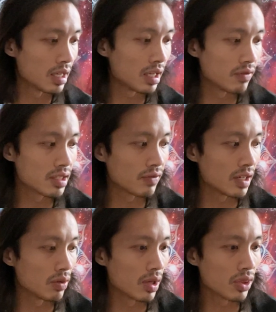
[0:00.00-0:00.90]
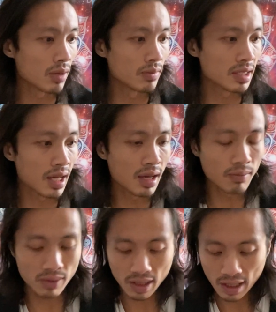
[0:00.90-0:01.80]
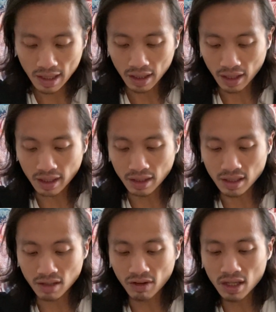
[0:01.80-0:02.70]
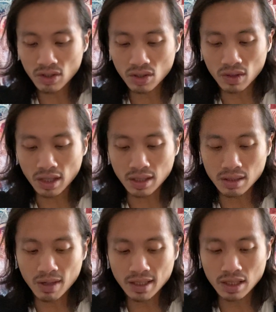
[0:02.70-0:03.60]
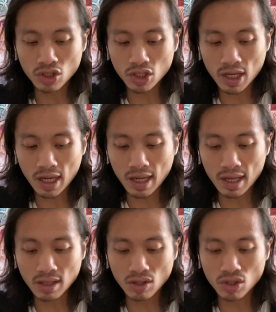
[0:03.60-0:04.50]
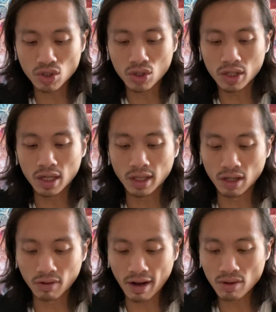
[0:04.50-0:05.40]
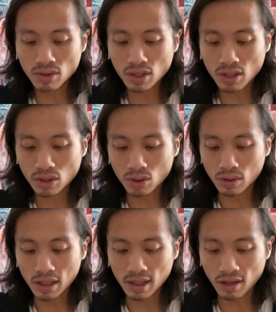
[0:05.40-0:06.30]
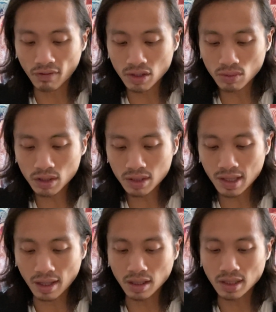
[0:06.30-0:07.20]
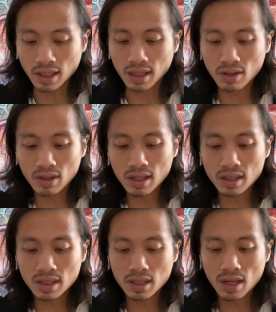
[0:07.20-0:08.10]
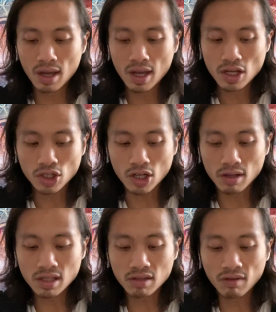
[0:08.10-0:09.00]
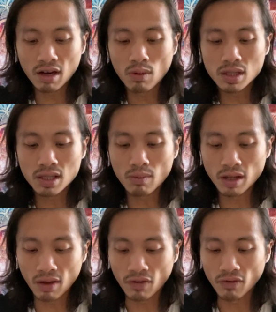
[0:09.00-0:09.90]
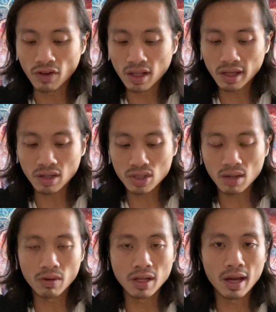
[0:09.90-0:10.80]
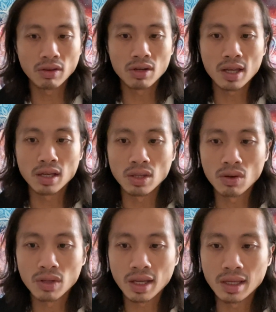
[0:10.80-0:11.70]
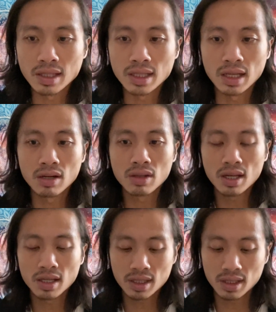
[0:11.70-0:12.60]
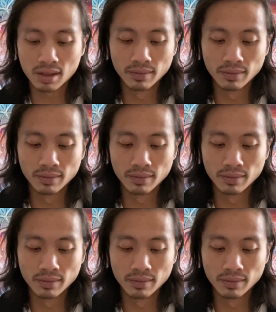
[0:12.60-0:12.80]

Give this video a thumbs up like this video so that this message can circulate around to the individuals that need to hear this. Share this video with someone if you feel like there's someone out there that you know that needs to hear this.